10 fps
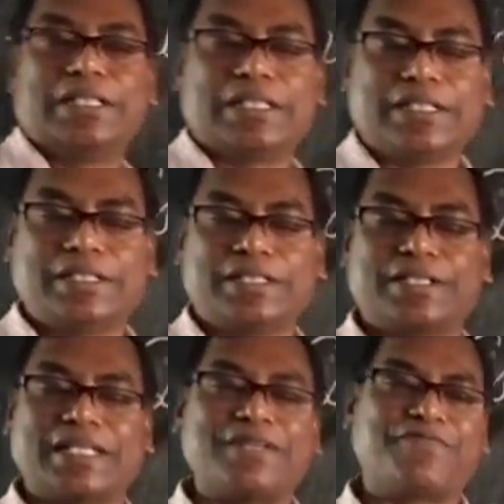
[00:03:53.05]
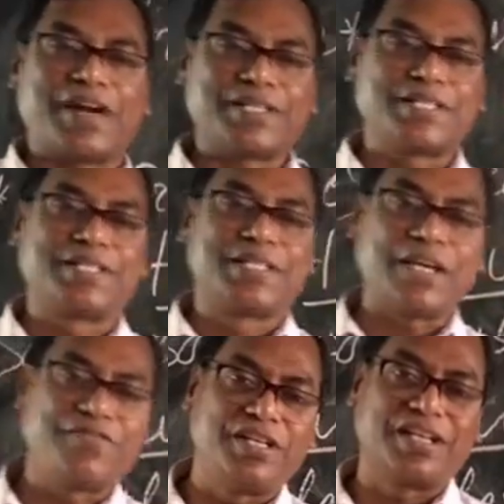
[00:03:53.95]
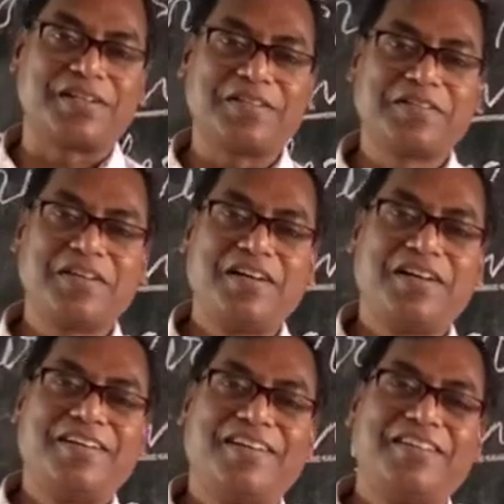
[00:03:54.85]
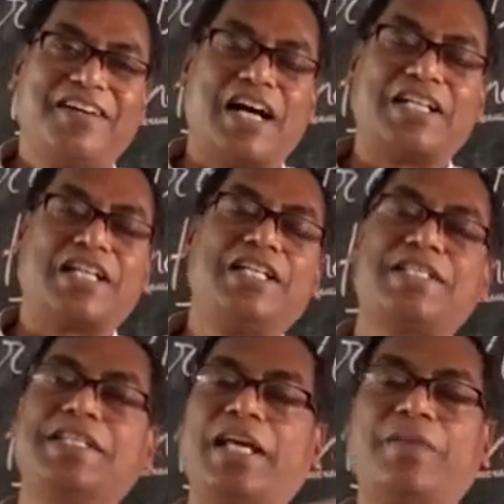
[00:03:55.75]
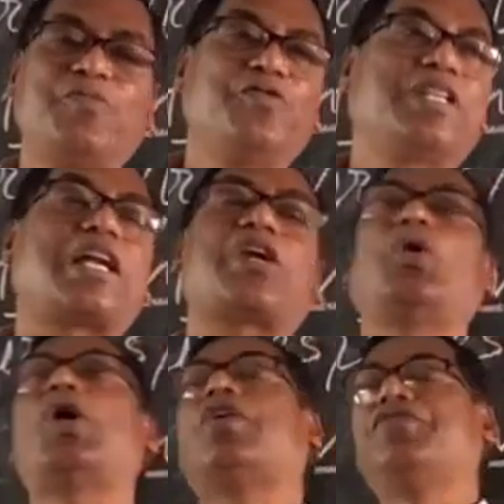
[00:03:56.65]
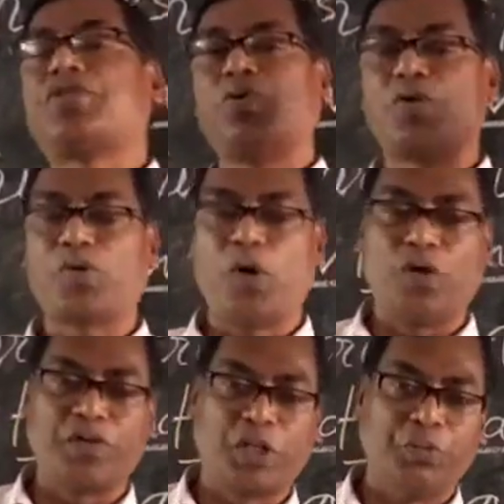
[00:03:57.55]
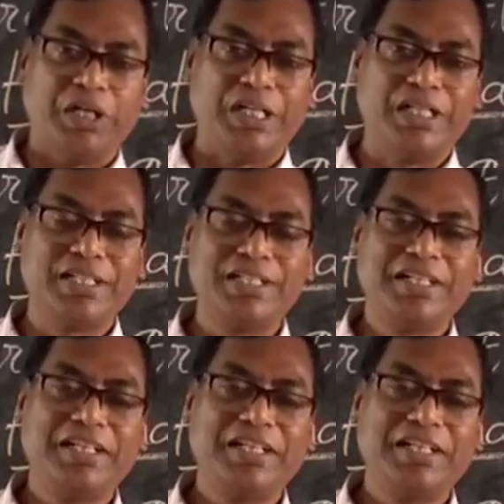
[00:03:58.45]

The Saint Francis Xavier, under his name, there are a lot of schools all over the world.